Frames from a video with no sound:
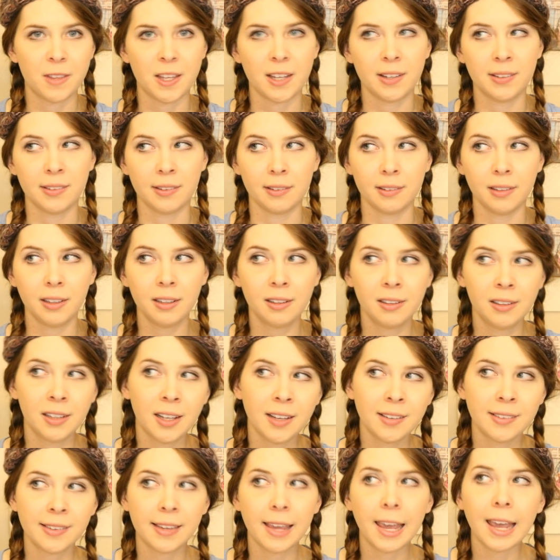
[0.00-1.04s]
things a little
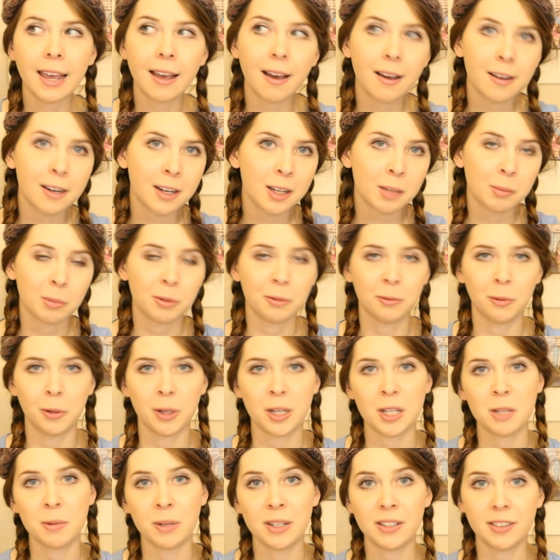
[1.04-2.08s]
less chaotic
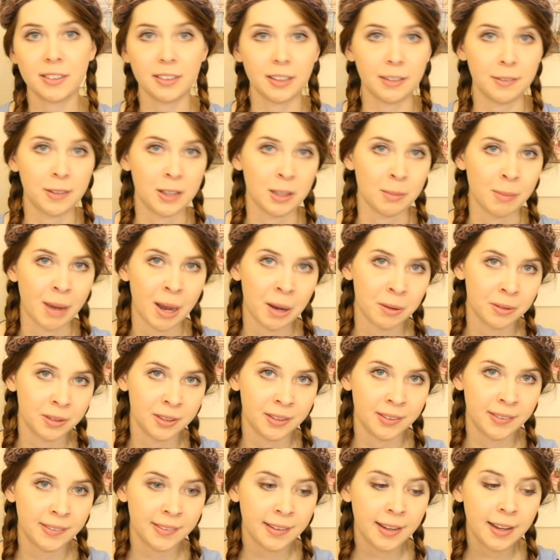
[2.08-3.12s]
before you went to live in the
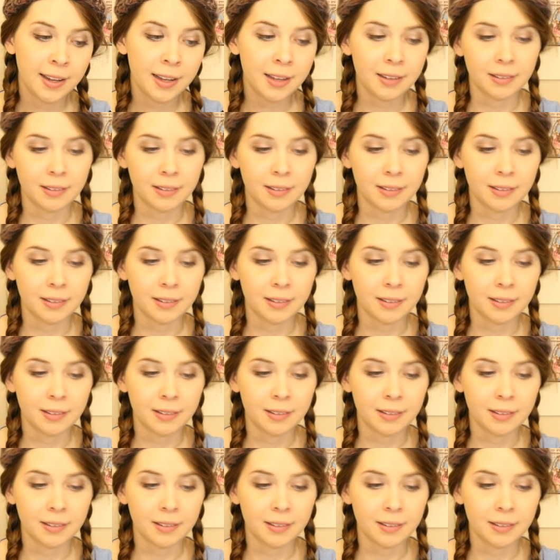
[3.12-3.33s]
mountains.